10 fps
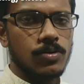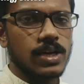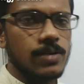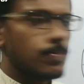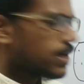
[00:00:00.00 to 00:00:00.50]

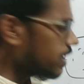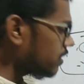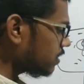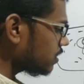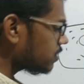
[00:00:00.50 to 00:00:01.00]
Okay, and
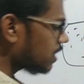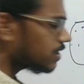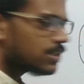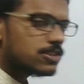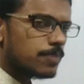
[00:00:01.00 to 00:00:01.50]

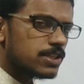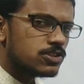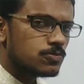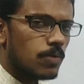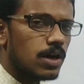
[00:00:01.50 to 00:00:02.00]
that is very
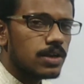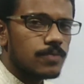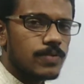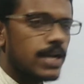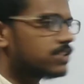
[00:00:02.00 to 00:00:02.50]

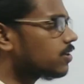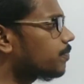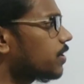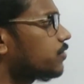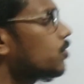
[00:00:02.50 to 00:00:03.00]
small as
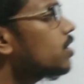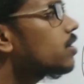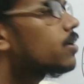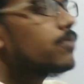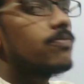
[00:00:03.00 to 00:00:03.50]
compared to
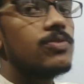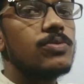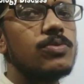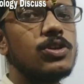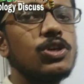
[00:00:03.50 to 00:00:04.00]
a
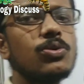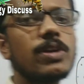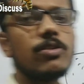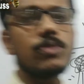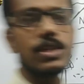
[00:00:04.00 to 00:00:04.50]

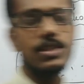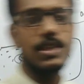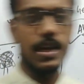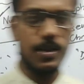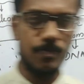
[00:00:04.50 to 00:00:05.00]
eukaryotic
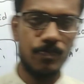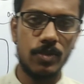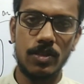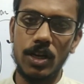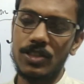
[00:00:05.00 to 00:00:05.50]
DNA.
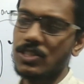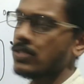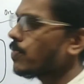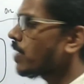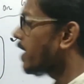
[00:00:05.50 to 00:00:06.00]

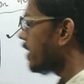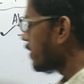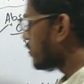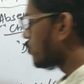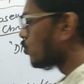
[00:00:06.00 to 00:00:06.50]
Thus,
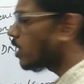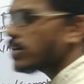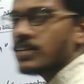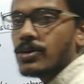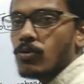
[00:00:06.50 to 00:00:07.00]
it do
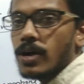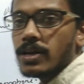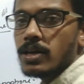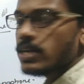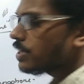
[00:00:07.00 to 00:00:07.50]
not
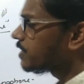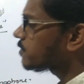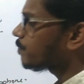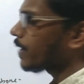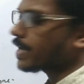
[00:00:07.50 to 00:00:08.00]
require
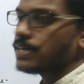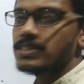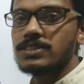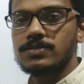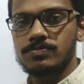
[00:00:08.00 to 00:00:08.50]
its
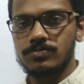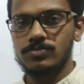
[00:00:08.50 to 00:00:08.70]
packaging.